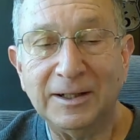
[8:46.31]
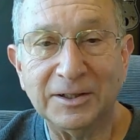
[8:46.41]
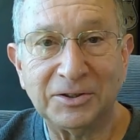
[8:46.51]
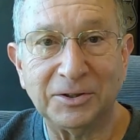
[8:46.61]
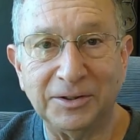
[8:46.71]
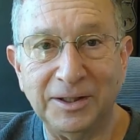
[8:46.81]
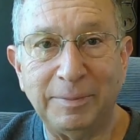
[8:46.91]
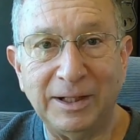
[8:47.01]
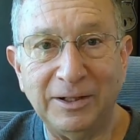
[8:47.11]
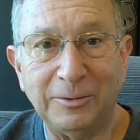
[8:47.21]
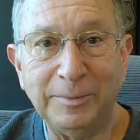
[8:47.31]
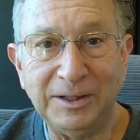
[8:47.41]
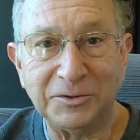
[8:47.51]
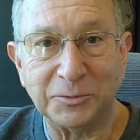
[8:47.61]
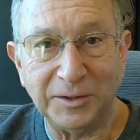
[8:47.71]
certainly by all
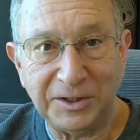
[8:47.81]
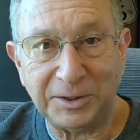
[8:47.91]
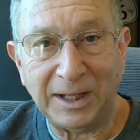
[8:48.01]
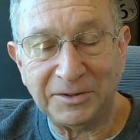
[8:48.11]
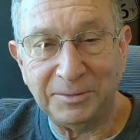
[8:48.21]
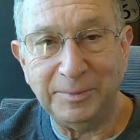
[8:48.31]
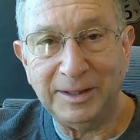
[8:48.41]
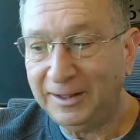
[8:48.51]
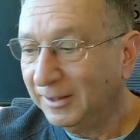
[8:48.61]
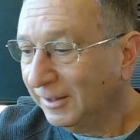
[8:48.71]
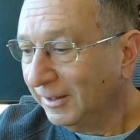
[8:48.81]
means reach out to me.